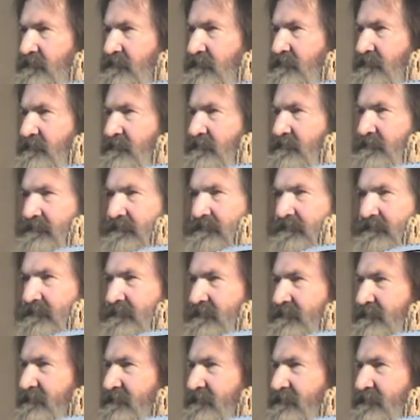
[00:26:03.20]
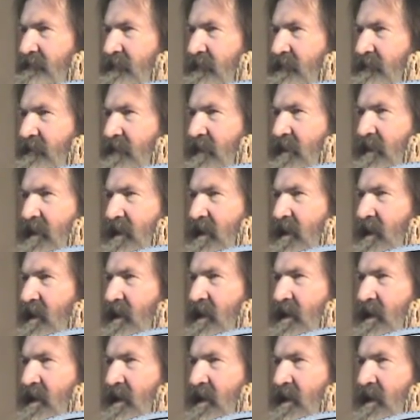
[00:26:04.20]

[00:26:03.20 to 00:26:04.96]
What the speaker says: (silence)